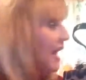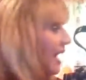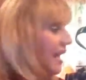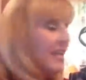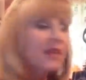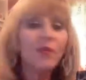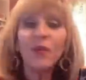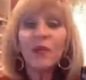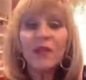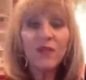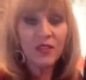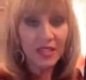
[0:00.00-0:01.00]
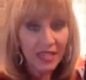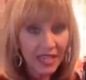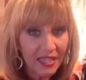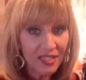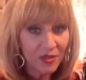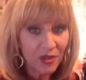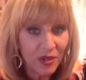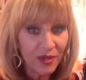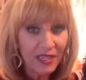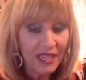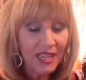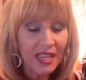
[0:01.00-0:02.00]
and it will be for the guest
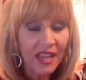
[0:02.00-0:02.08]
drawing